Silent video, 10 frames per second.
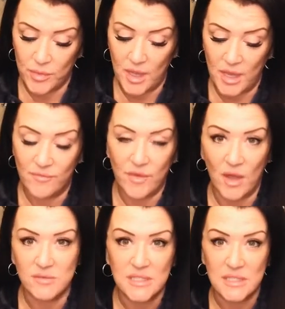
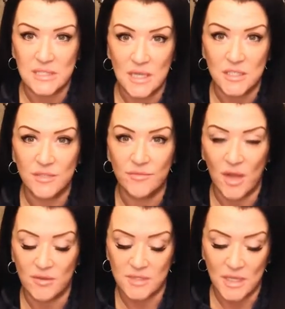involves details,
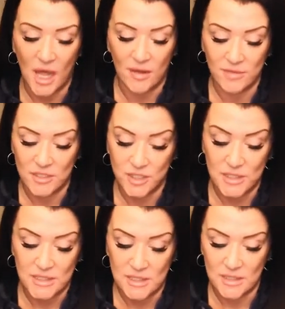involves a lot of
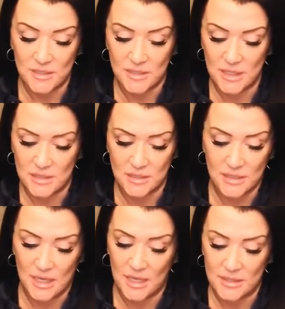logistics, things
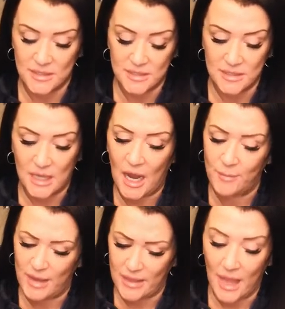that, can I
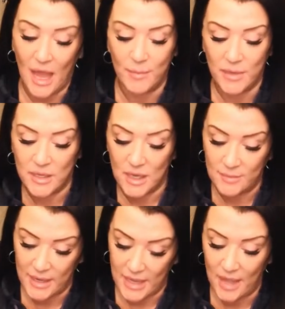make that happen? Can I
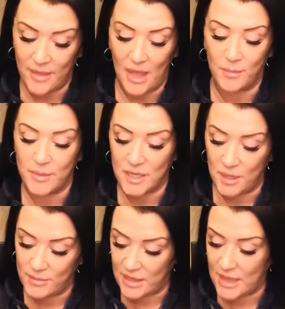make that happen? Can I
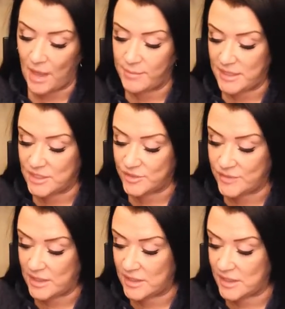make that piece
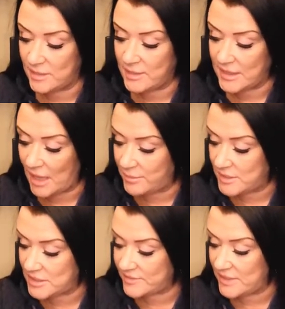fit? Can I make that
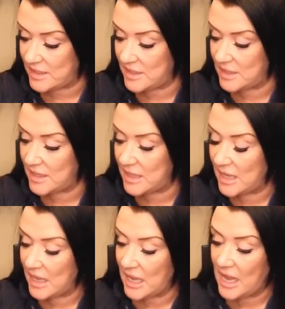piece fit?
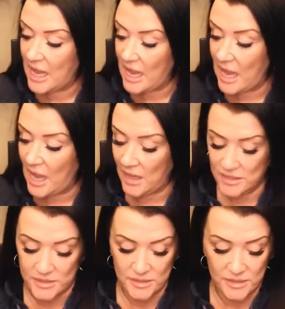And
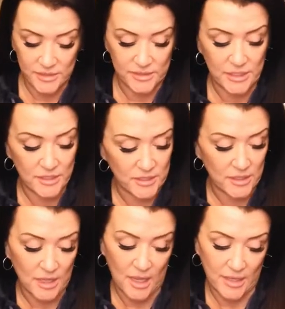there's a
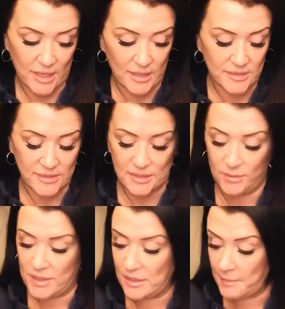lot, same
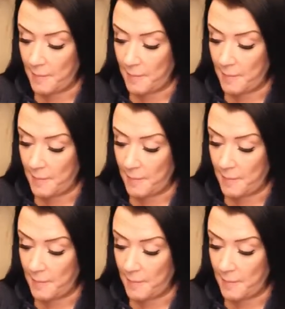thing.